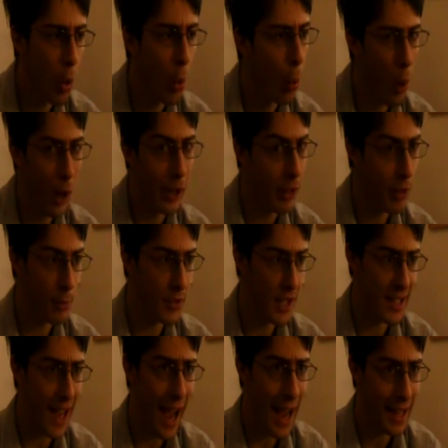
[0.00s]
one of them's a
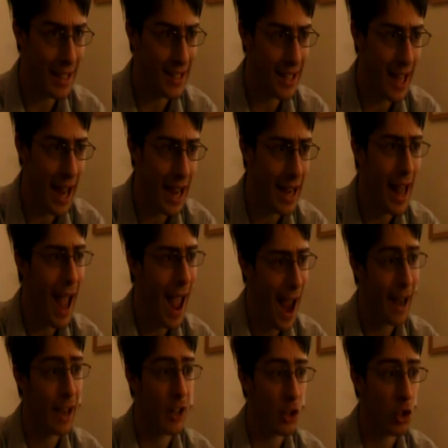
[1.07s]
tank scene,
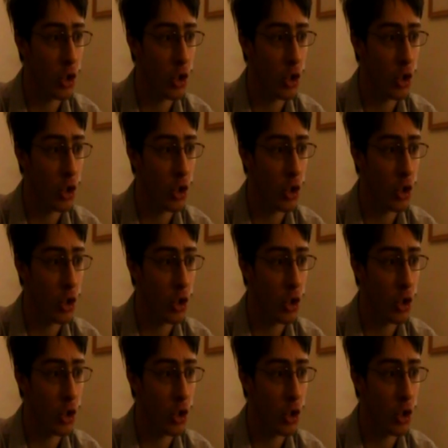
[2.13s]
and it's